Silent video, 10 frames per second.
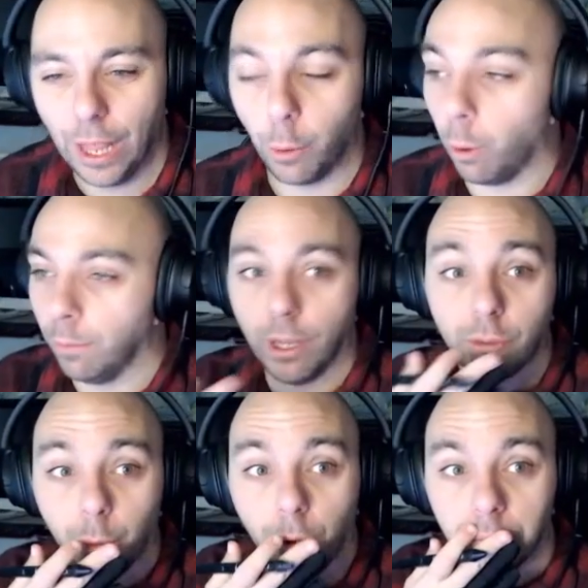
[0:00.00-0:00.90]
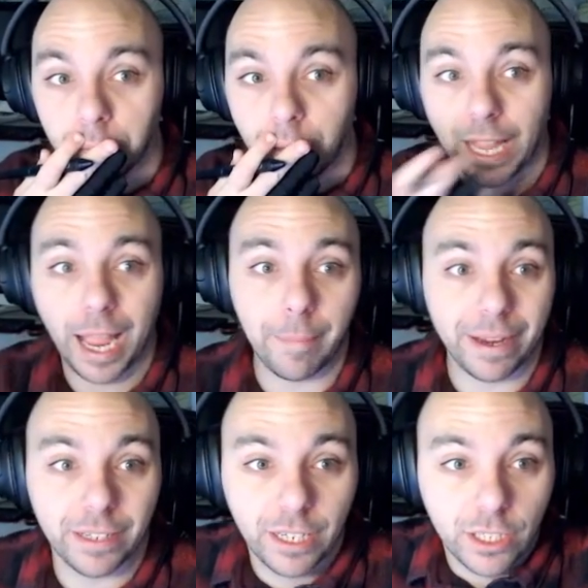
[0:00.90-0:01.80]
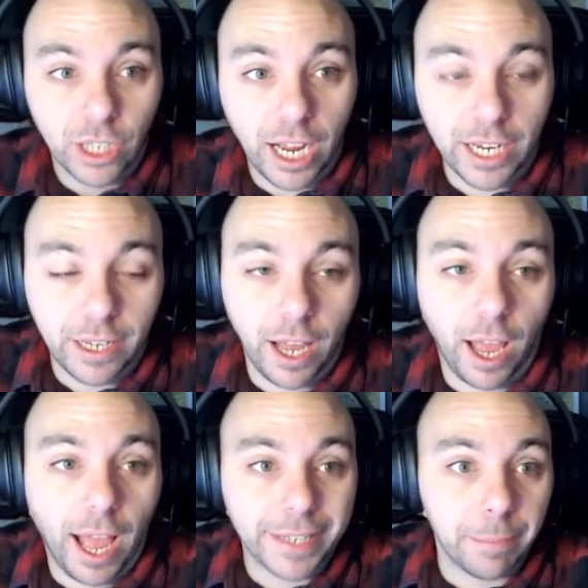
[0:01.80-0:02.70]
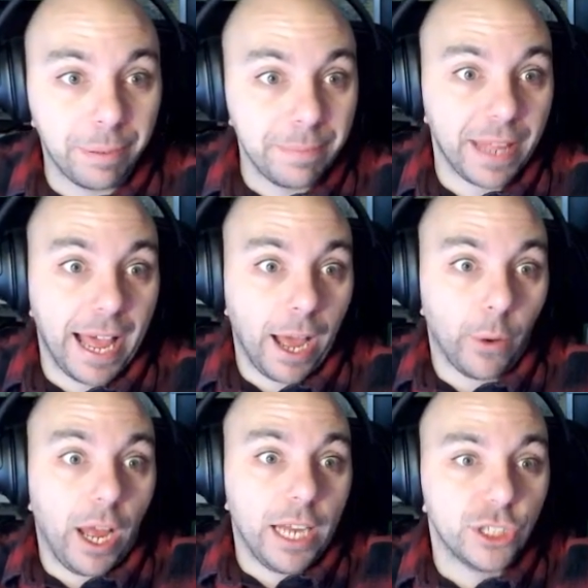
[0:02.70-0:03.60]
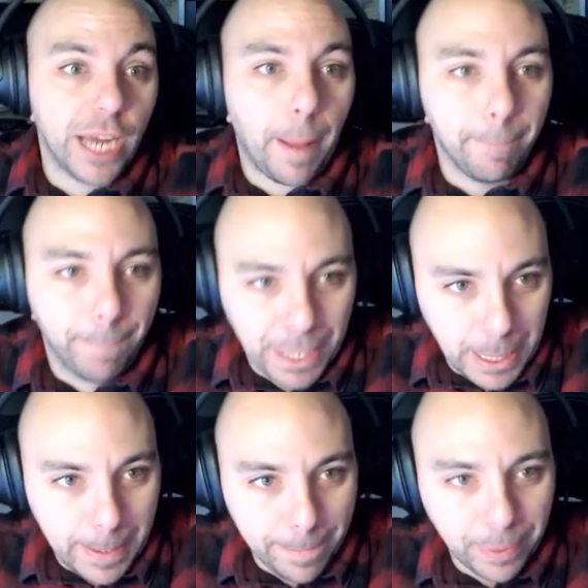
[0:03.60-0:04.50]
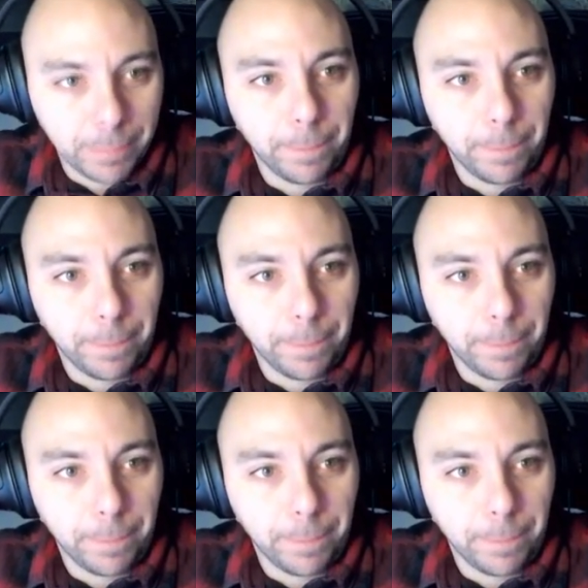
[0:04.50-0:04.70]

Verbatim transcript: Oh, I swore. I meant, I, I I can beep that out. I chat beep.